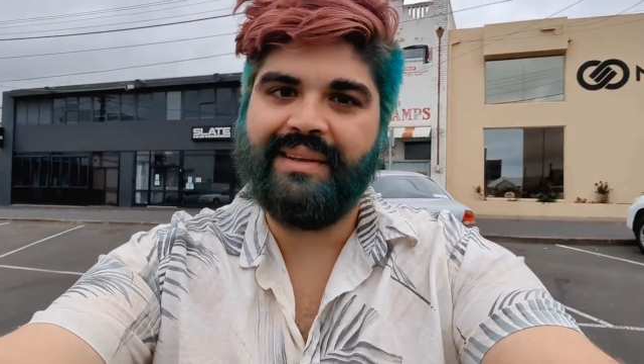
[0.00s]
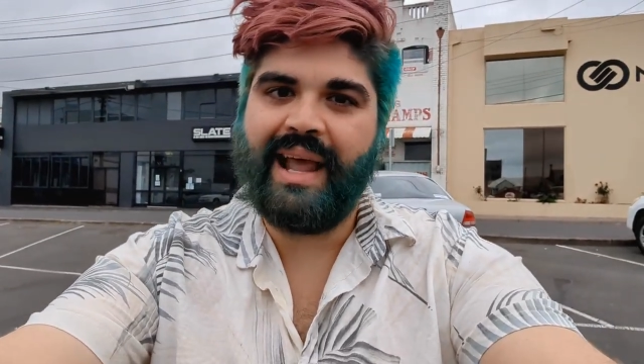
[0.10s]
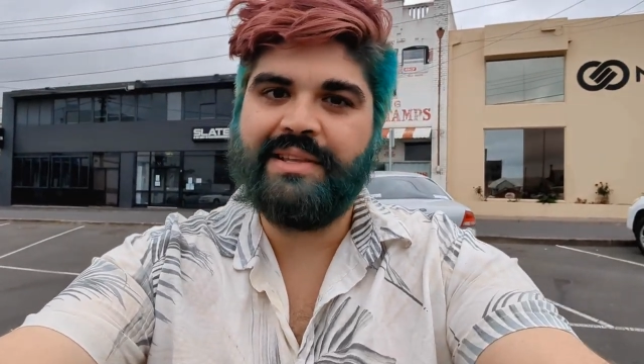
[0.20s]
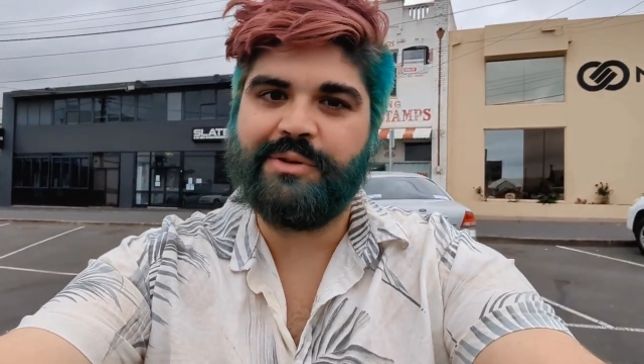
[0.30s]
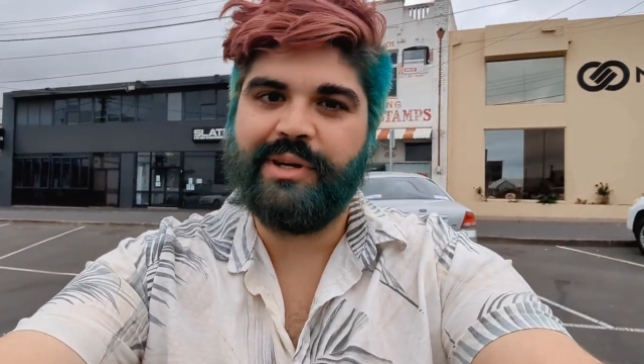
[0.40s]

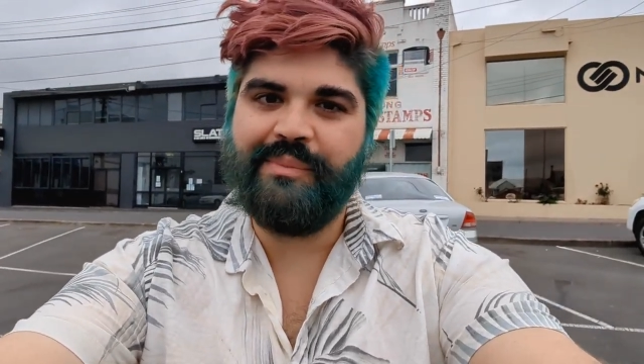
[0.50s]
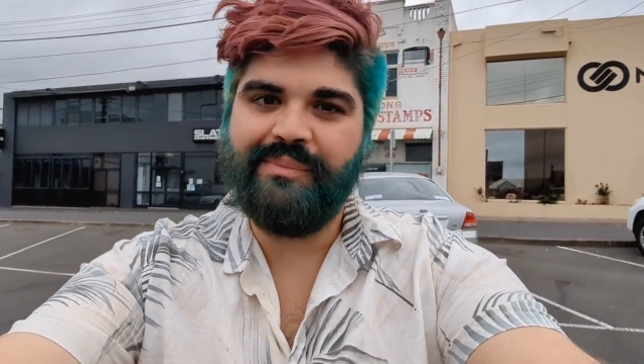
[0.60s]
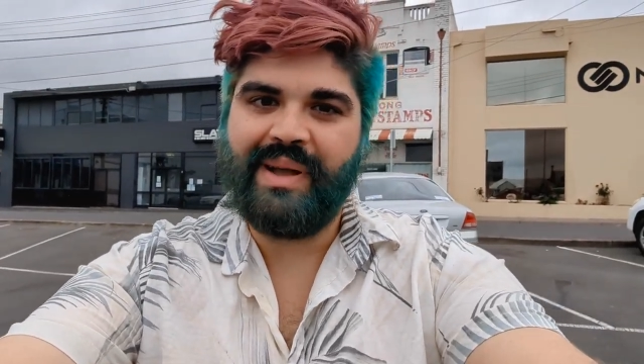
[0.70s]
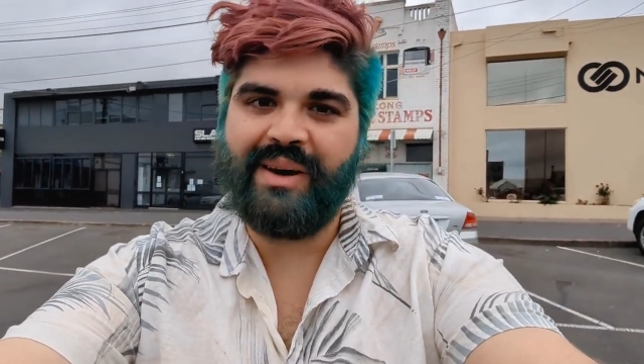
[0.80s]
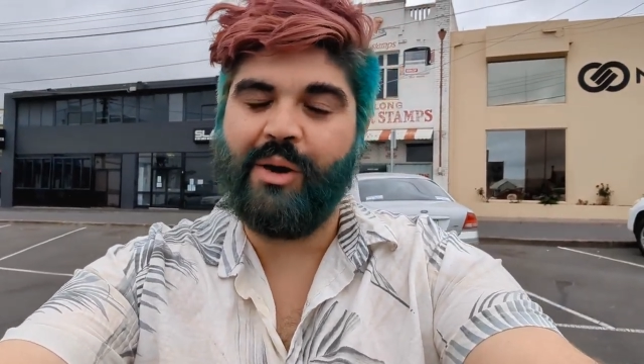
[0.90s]
answering them,
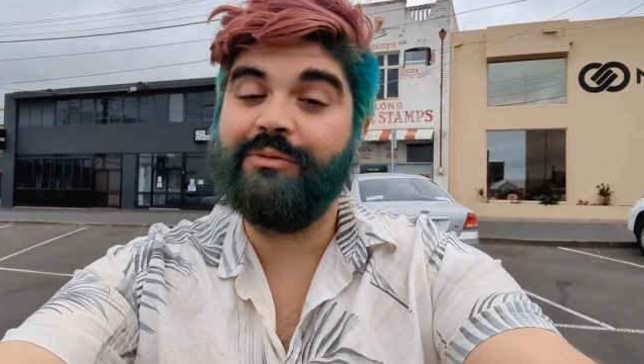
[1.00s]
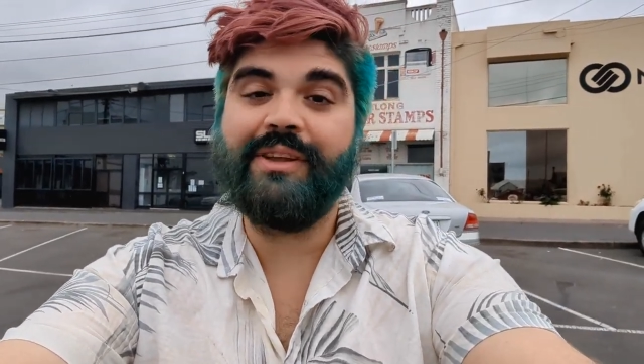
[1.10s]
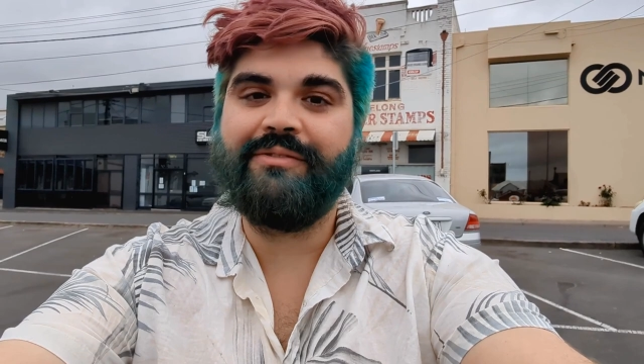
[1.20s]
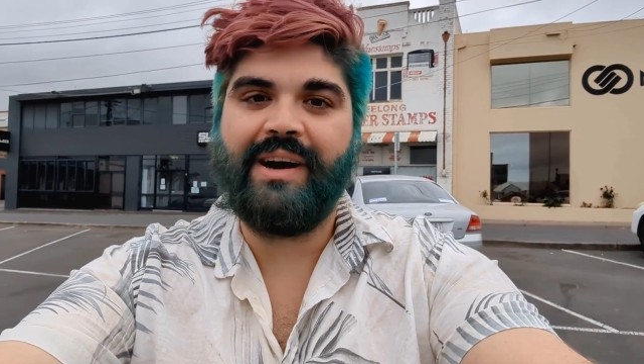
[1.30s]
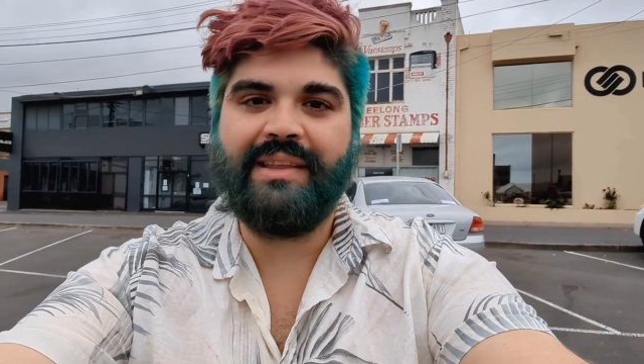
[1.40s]
and
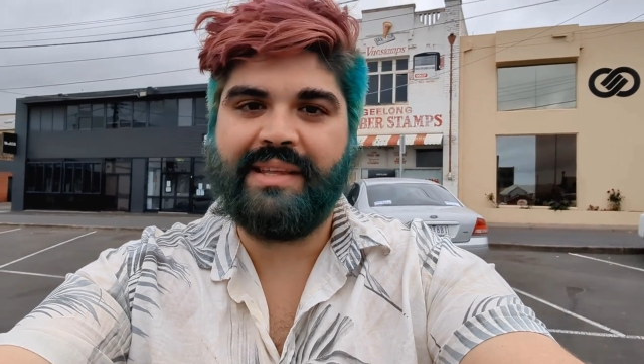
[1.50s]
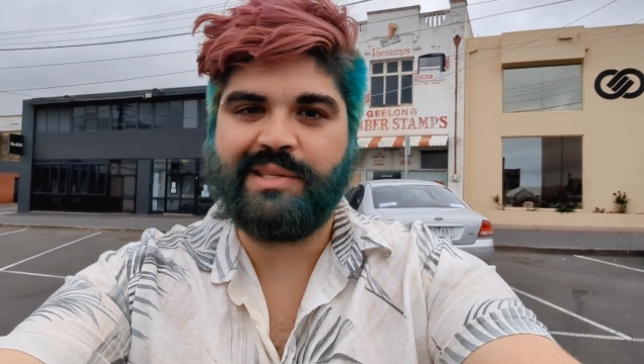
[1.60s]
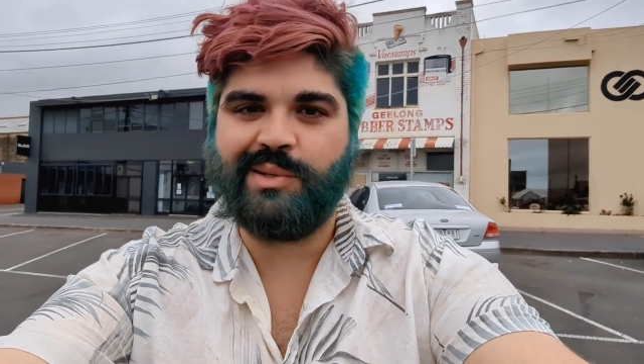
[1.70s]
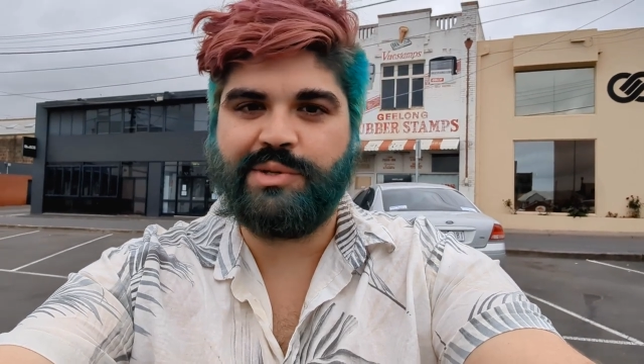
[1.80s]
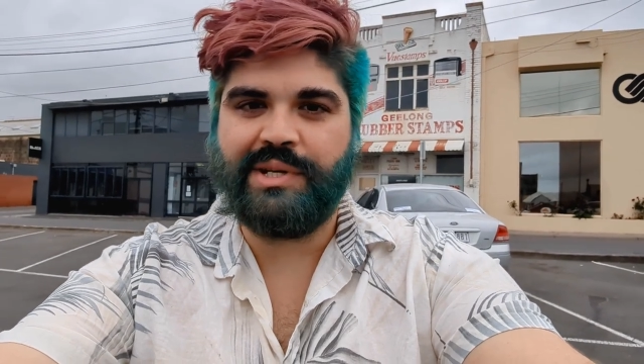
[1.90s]
hopefully finding that
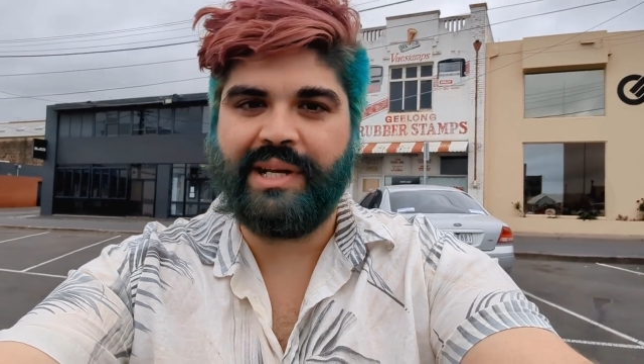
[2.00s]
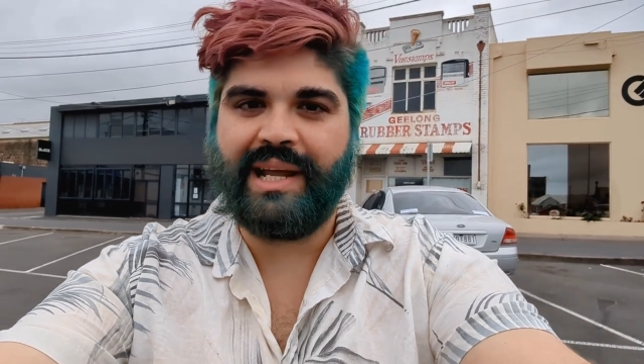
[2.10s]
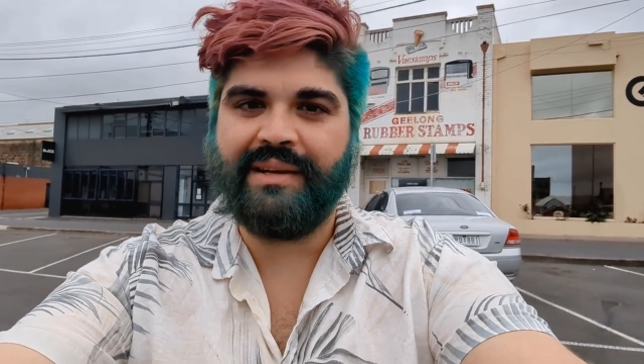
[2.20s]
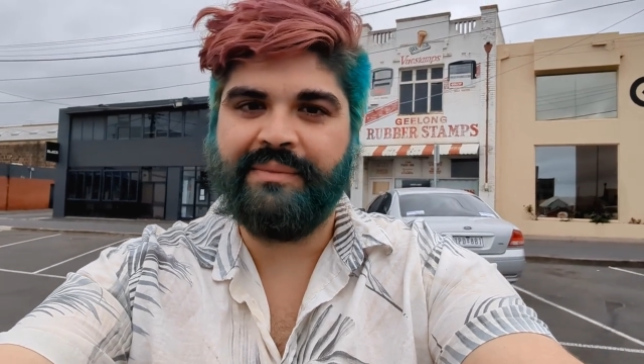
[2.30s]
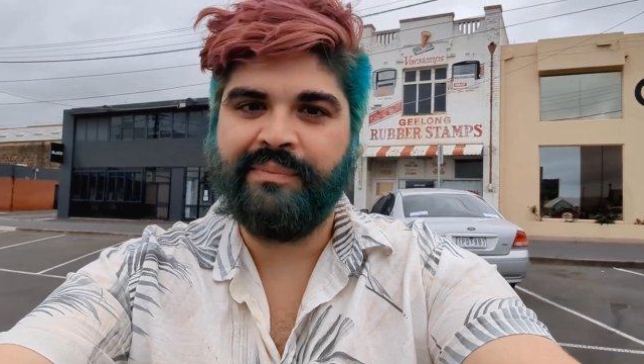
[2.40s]
solution you need.